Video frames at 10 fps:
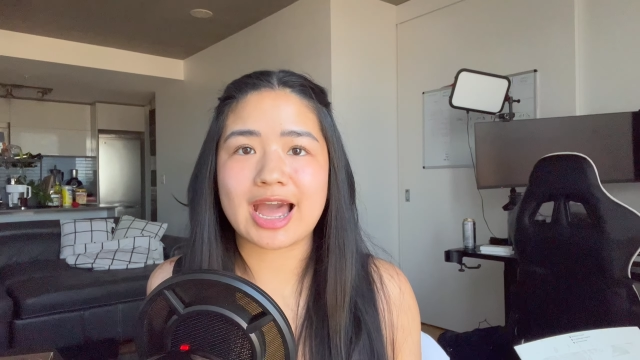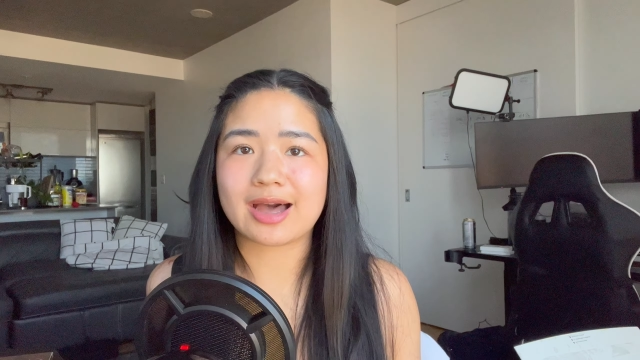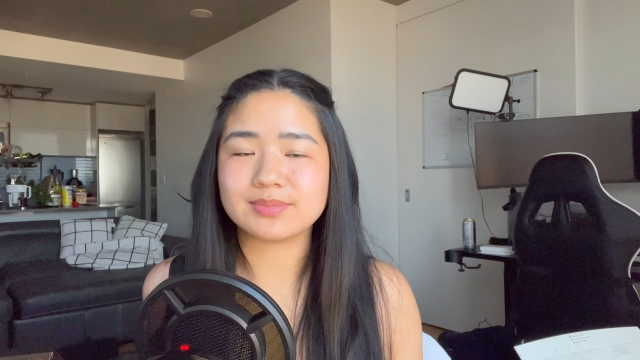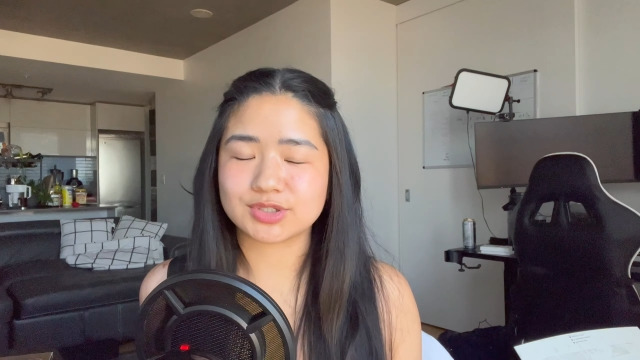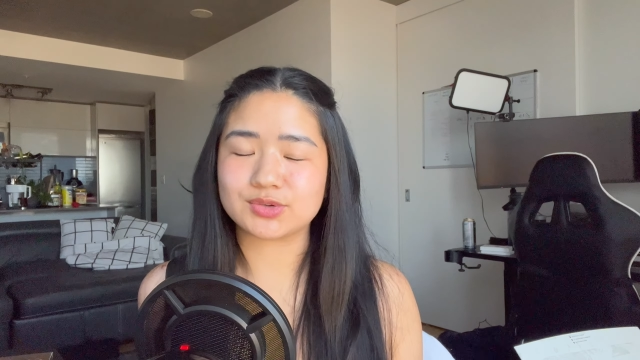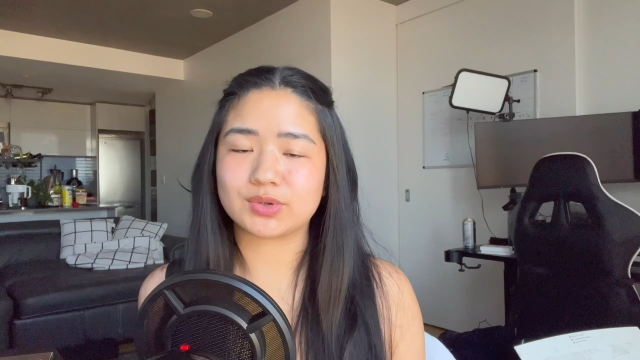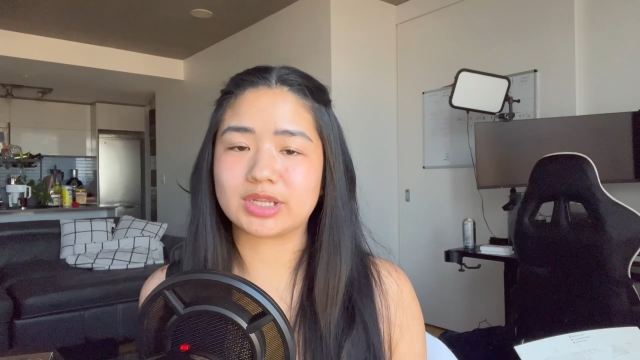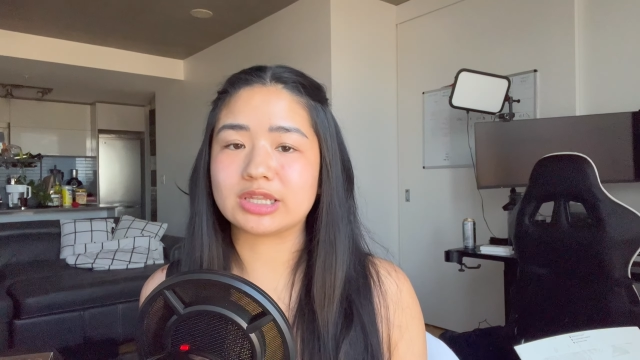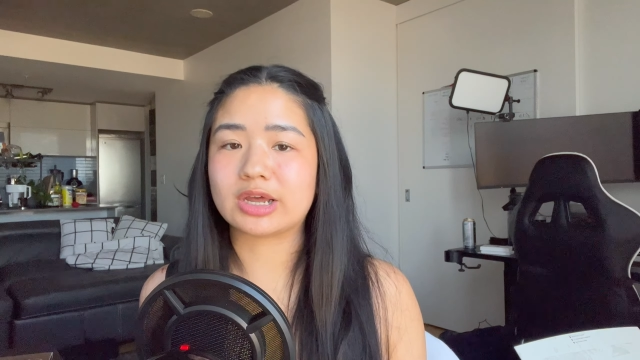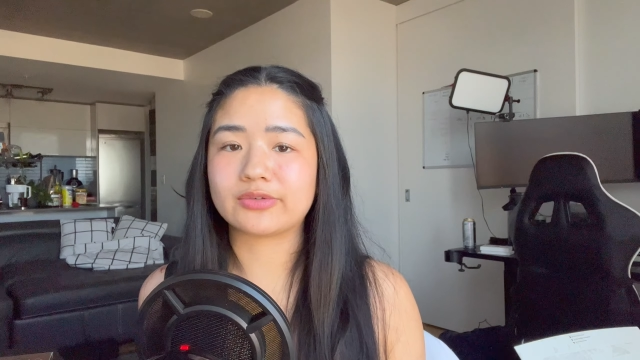I
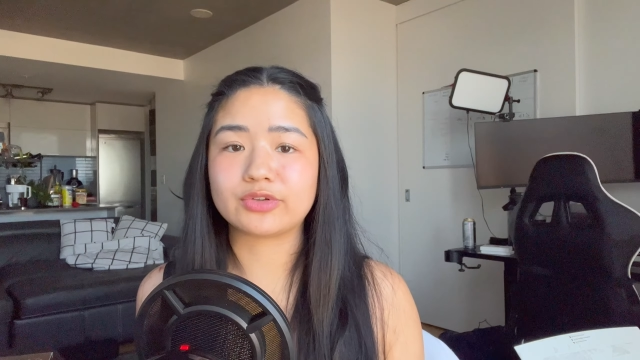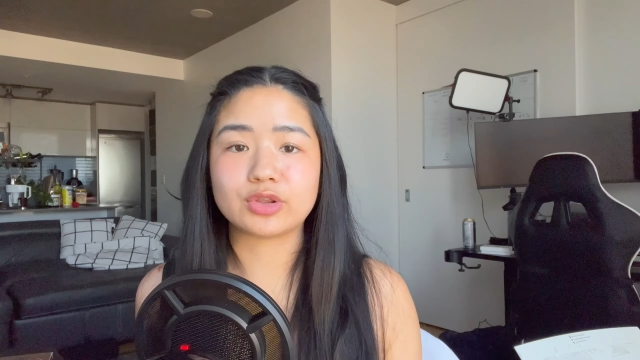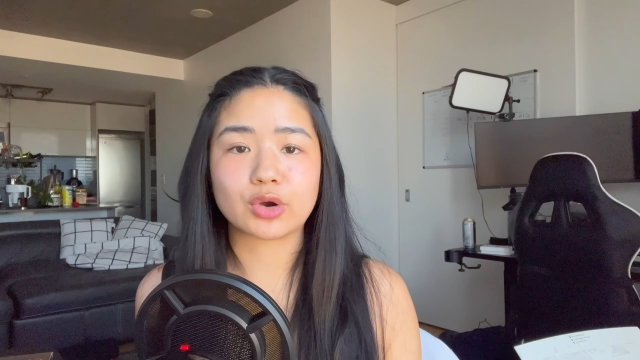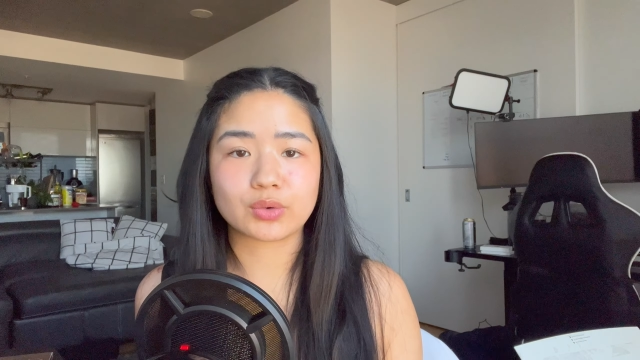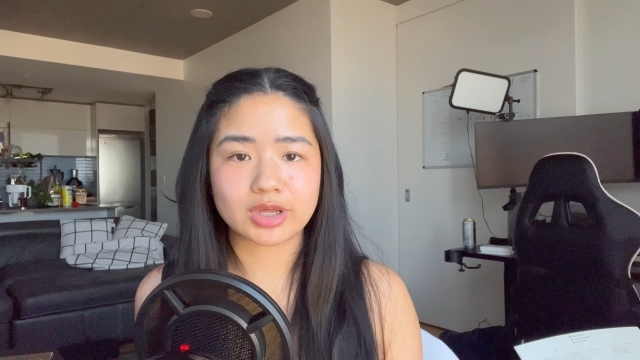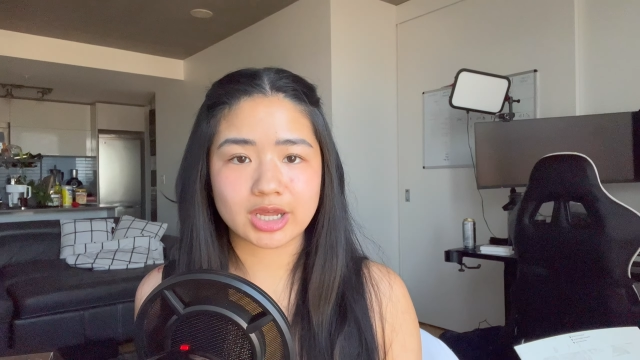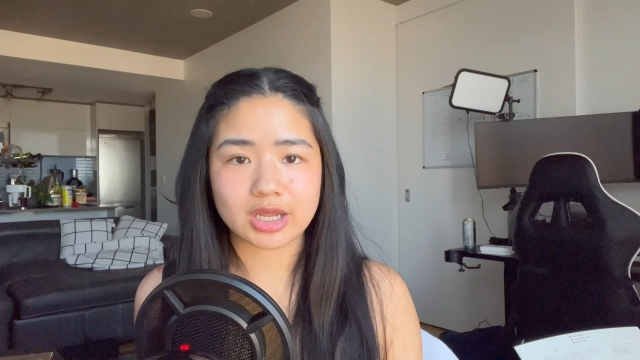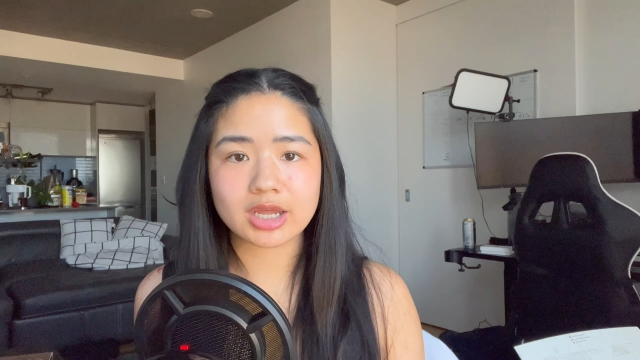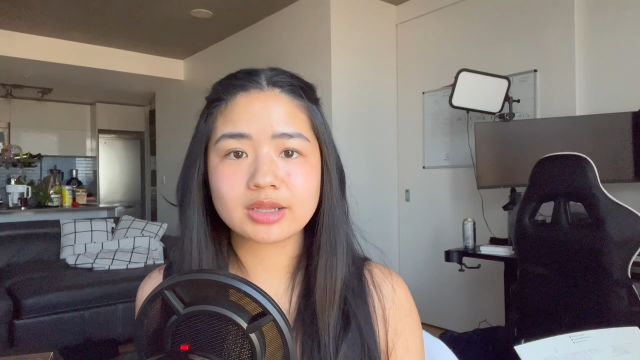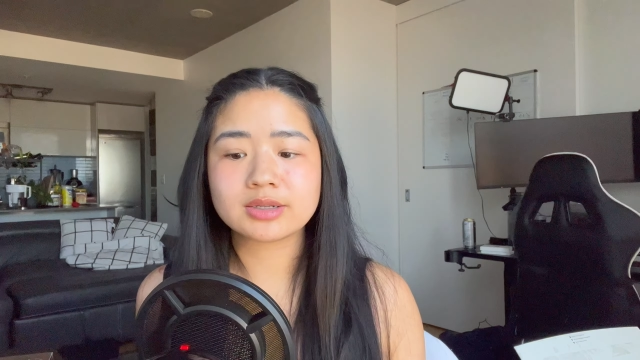absolutely love
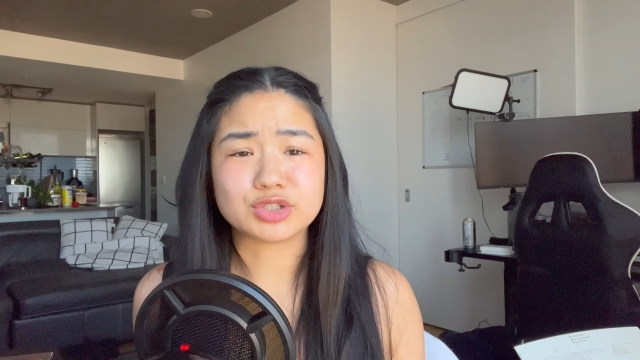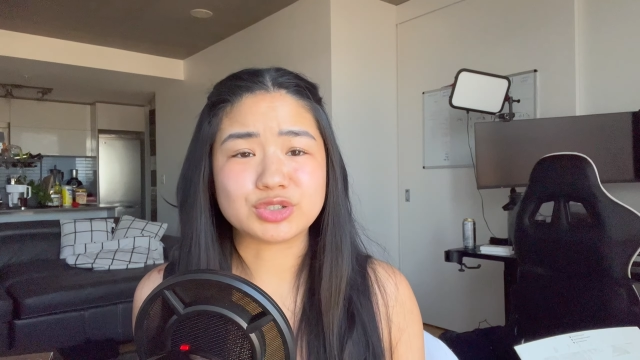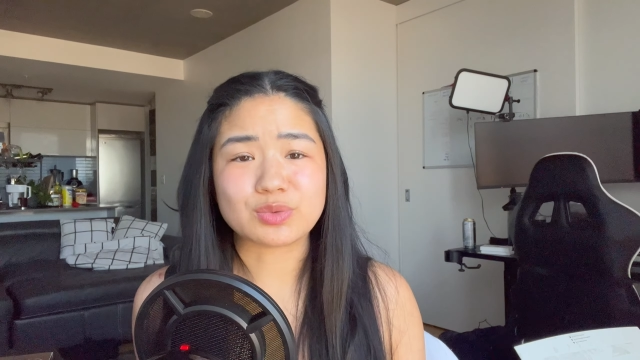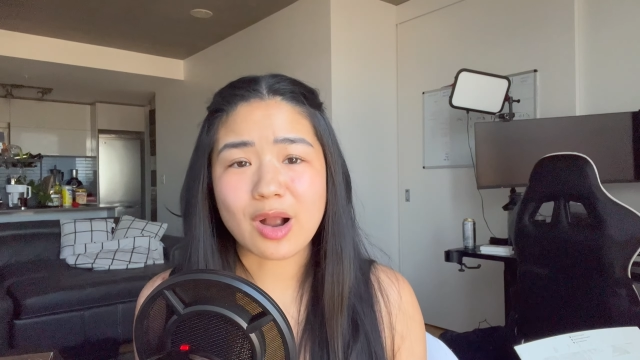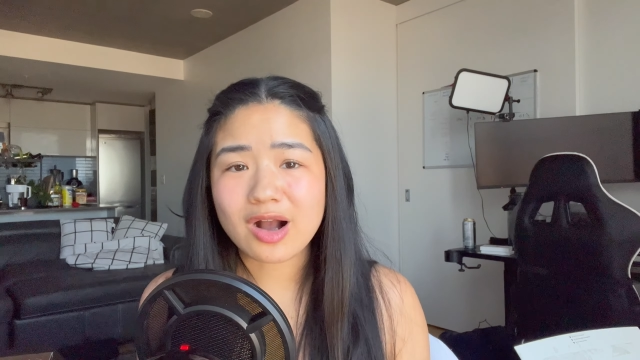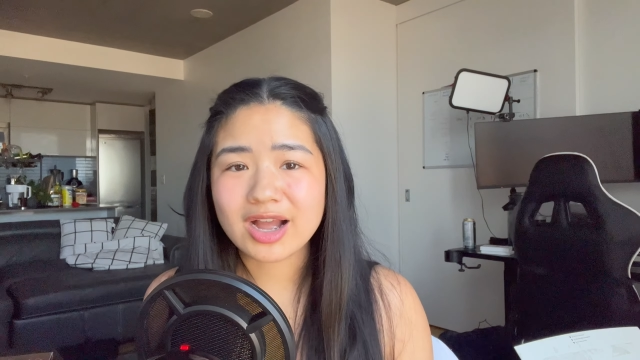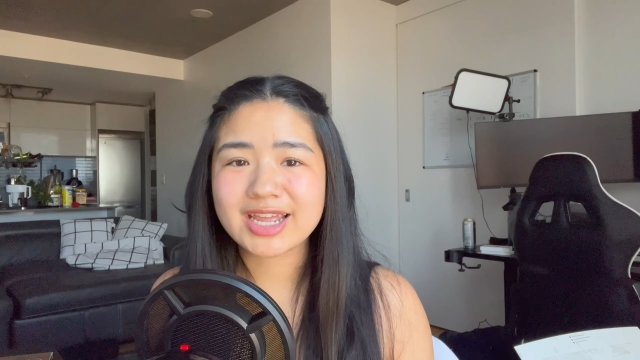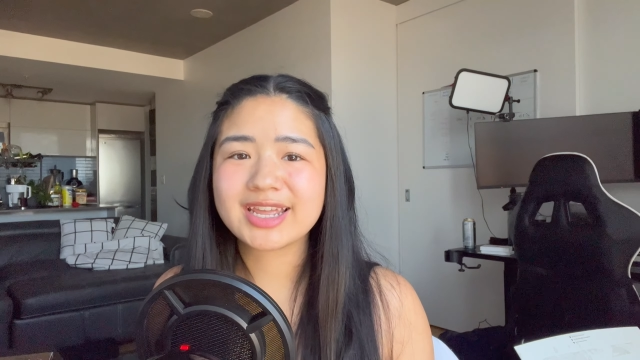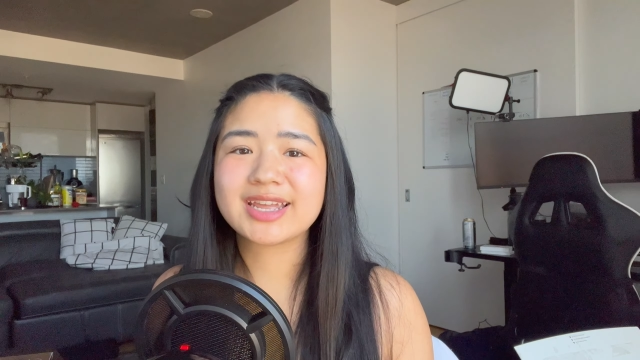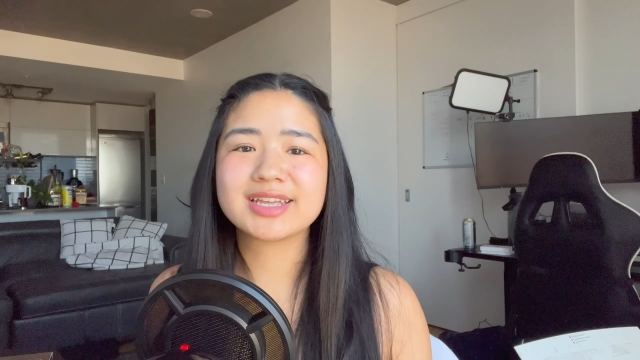yoga,
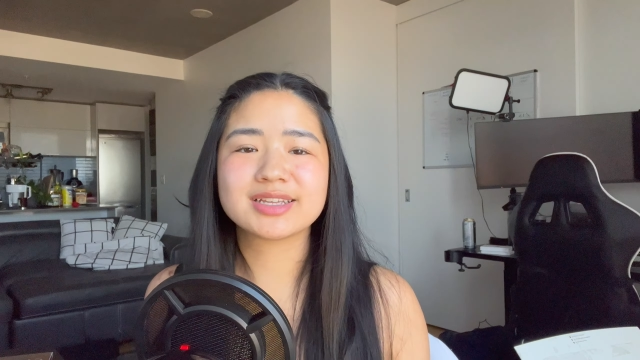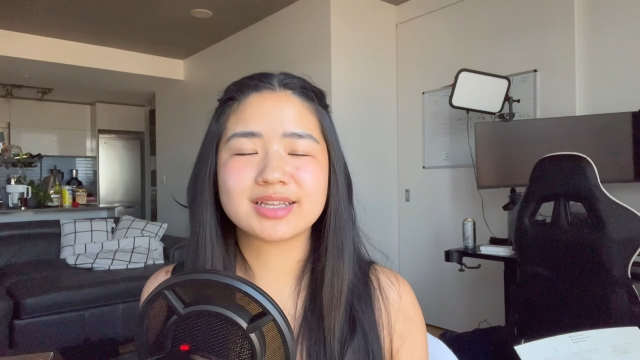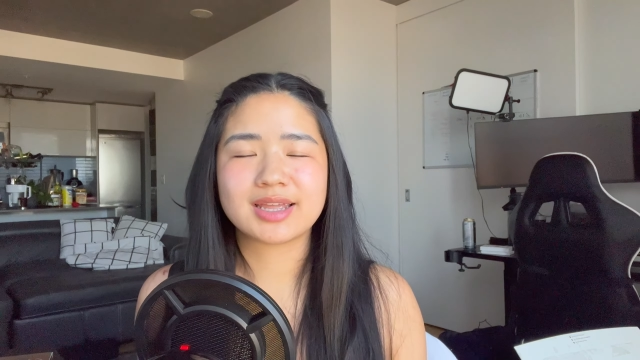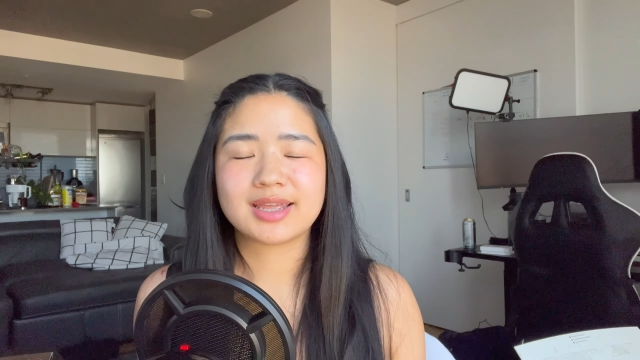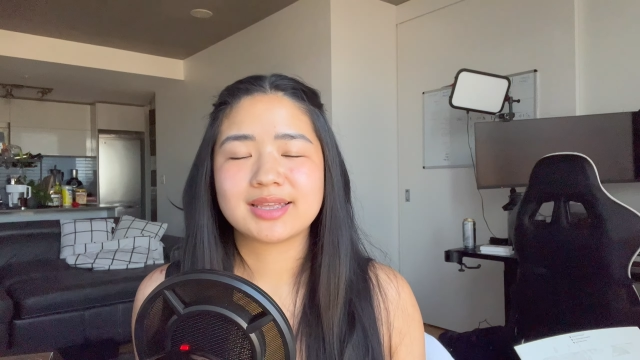drawing,